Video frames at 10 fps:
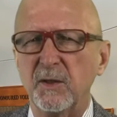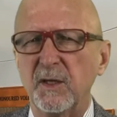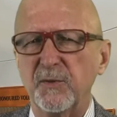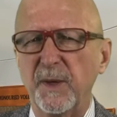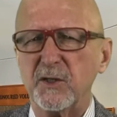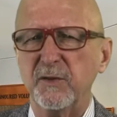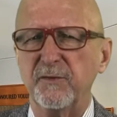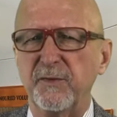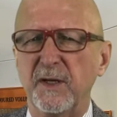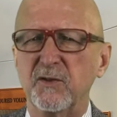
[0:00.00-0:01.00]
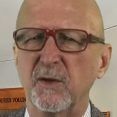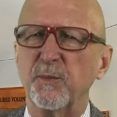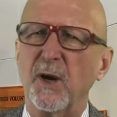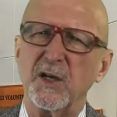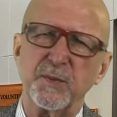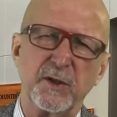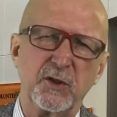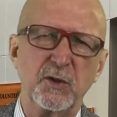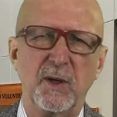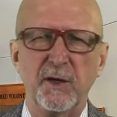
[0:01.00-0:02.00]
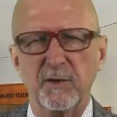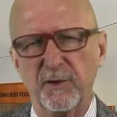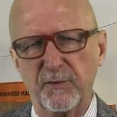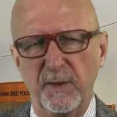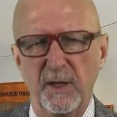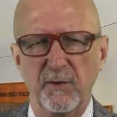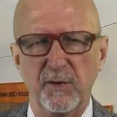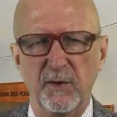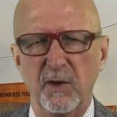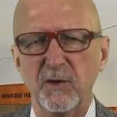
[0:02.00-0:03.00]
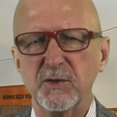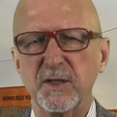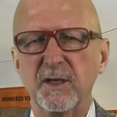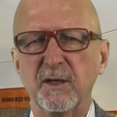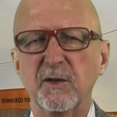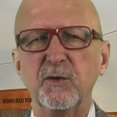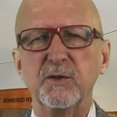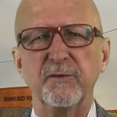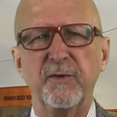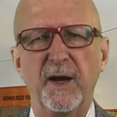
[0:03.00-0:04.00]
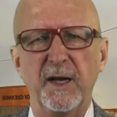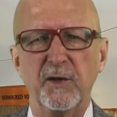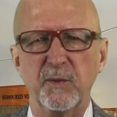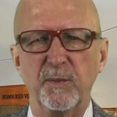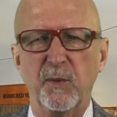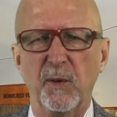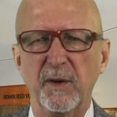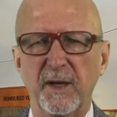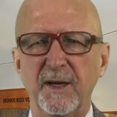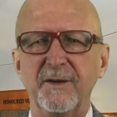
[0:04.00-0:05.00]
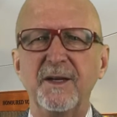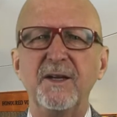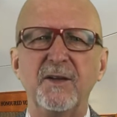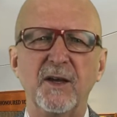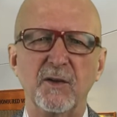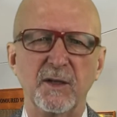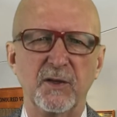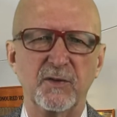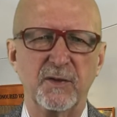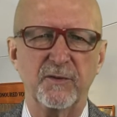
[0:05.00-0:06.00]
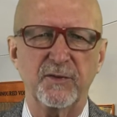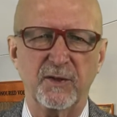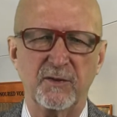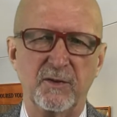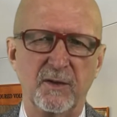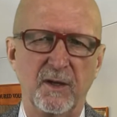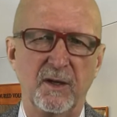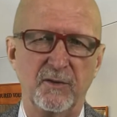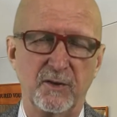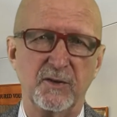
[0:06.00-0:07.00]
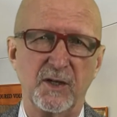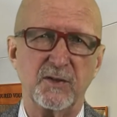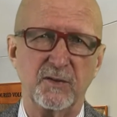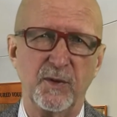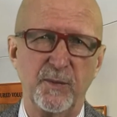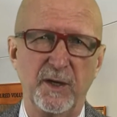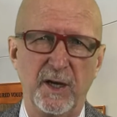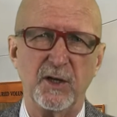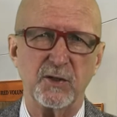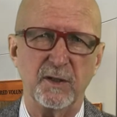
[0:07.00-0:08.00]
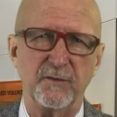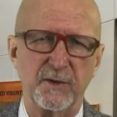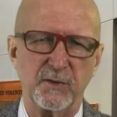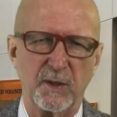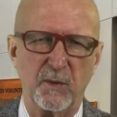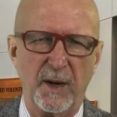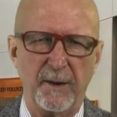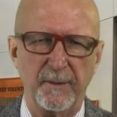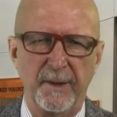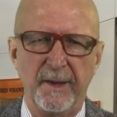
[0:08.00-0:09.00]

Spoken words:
Inspection fees are approximately $200 to $300 and includes a findings report and a detailed list of suggested remediation if it's required.